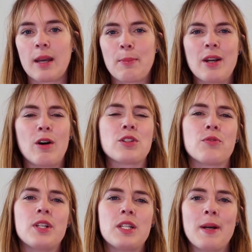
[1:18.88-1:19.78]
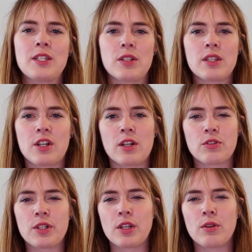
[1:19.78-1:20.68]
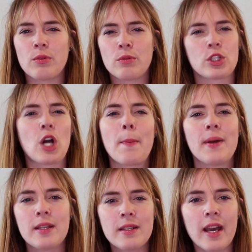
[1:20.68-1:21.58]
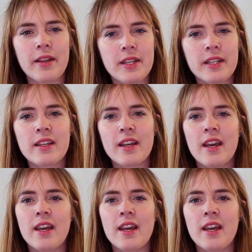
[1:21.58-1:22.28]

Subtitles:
But it also really depends on the country you shop in, I think,